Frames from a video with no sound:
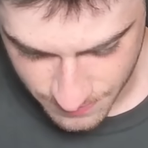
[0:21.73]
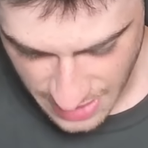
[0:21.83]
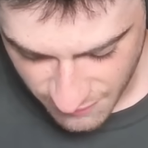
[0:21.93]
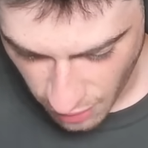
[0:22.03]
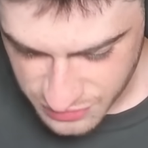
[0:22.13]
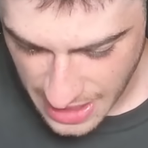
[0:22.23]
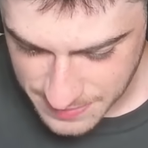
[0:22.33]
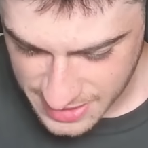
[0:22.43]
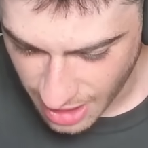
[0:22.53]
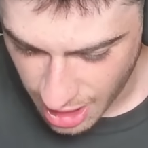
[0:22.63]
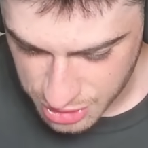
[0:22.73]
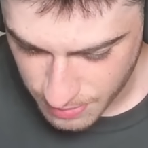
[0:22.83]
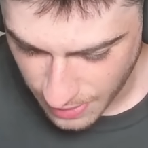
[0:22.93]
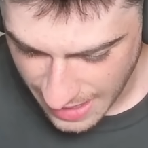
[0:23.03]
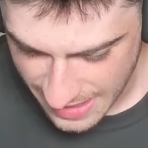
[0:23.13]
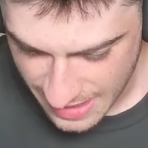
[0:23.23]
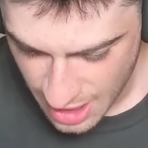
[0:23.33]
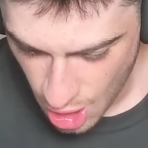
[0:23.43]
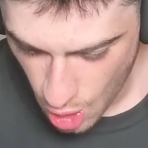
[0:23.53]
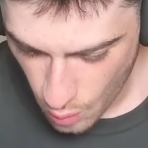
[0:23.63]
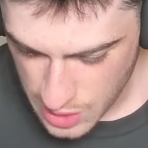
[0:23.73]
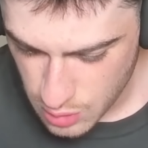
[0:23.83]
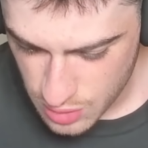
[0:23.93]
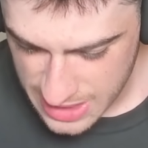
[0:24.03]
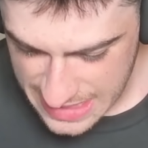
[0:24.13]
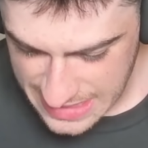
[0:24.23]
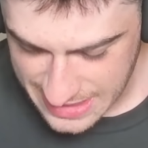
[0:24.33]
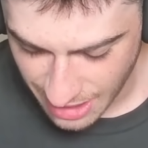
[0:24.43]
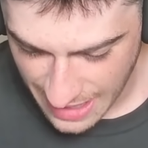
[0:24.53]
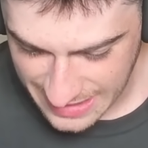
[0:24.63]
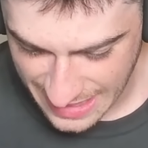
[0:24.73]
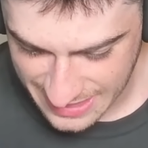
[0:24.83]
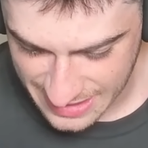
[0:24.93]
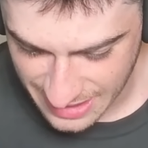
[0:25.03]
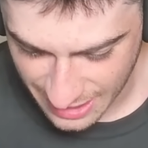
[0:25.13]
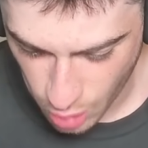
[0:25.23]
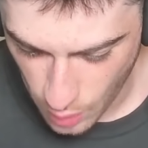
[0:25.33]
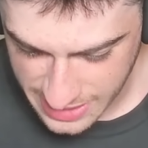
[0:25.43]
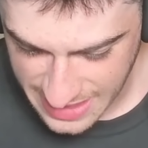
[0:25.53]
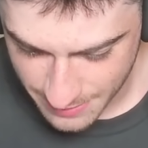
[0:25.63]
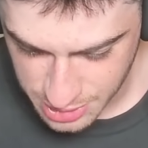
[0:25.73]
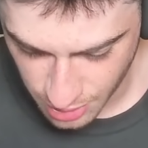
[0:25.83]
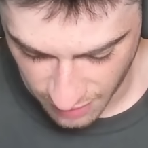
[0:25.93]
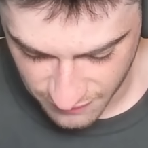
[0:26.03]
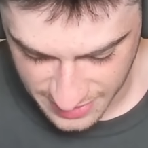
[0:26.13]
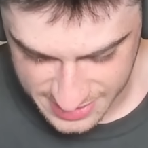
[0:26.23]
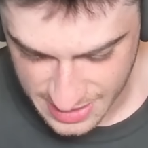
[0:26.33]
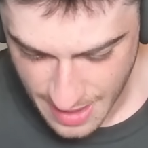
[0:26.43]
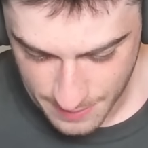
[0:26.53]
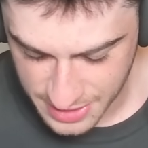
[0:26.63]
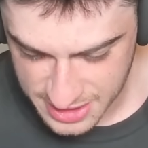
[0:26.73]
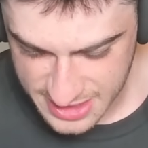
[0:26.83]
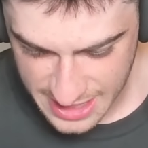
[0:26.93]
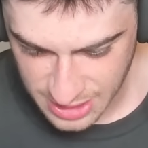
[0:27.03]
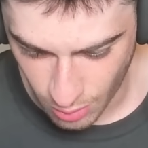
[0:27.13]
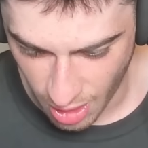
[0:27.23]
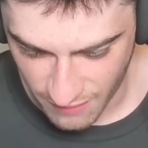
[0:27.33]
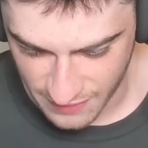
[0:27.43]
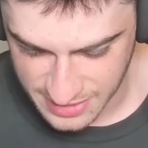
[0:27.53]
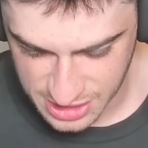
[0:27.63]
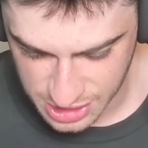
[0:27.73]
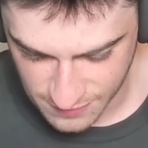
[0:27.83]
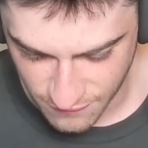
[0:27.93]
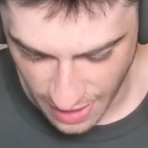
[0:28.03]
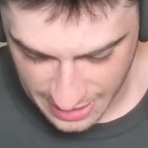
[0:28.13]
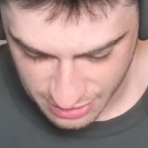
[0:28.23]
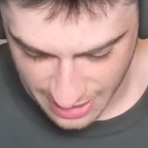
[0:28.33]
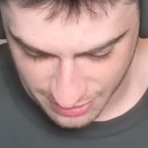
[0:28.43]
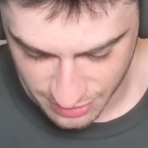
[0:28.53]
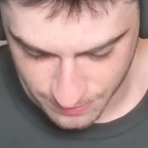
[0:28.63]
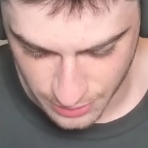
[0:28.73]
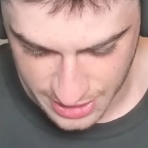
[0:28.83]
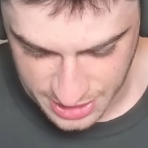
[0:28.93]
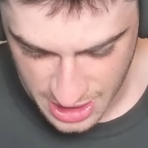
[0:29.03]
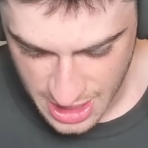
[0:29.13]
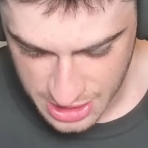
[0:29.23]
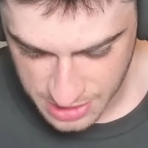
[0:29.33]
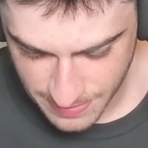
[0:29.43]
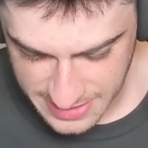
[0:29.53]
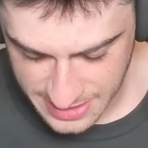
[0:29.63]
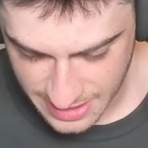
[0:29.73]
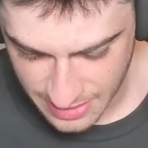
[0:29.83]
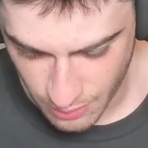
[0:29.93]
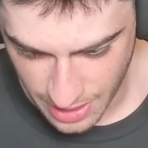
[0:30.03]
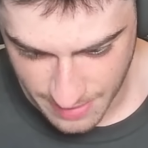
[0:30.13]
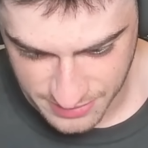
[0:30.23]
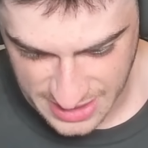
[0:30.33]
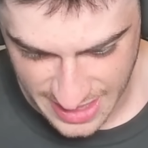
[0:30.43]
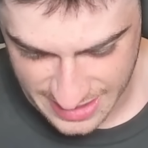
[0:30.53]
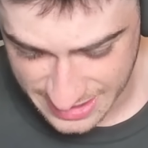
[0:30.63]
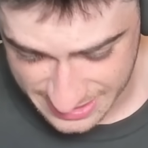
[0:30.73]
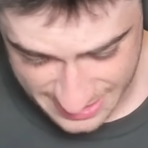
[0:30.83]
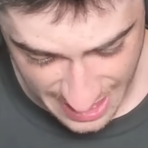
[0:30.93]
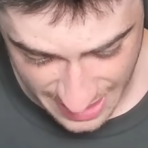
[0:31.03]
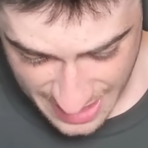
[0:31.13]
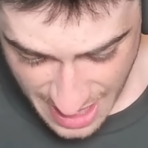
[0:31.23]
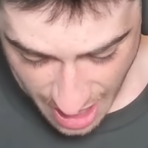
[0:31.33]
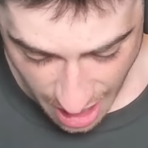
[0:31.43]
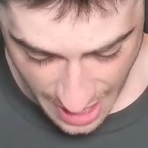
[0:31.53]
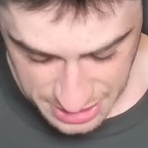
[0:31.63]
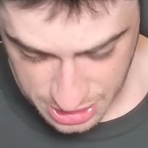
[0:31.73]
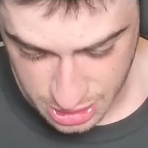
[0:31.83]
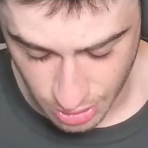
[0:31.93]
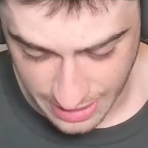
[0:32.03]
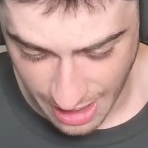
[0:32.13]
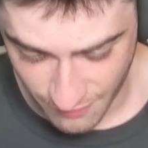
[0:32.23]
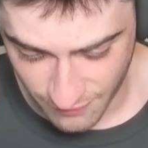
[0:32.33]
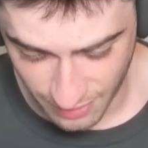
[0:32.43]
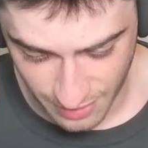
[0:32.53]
Evolve Zap is a card you play when you need to get things like quick damage on offense. But this deck's whole offense is just Firecracker at the bridge. So basically what I'm saying is that I just took out